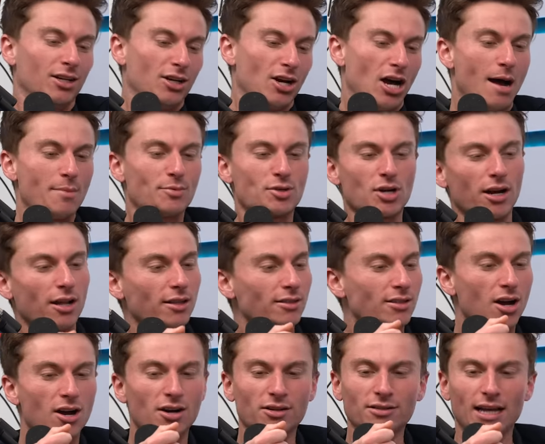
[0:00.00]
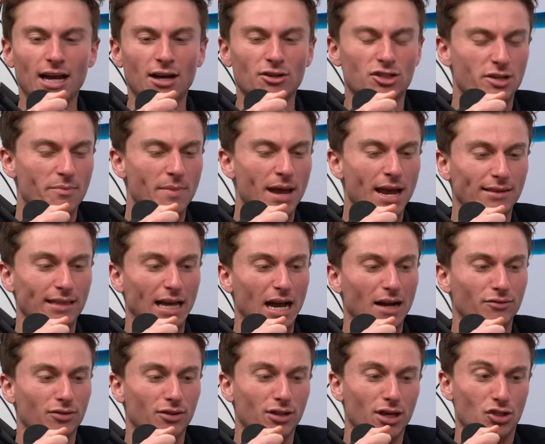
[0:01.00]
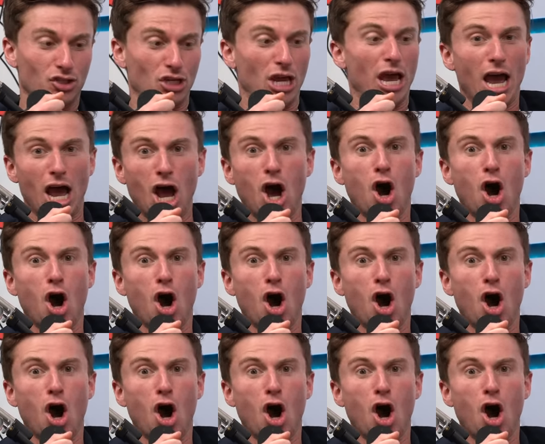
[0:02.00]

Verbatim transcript: I'm trying to tongue down Samantha after this. Yeah.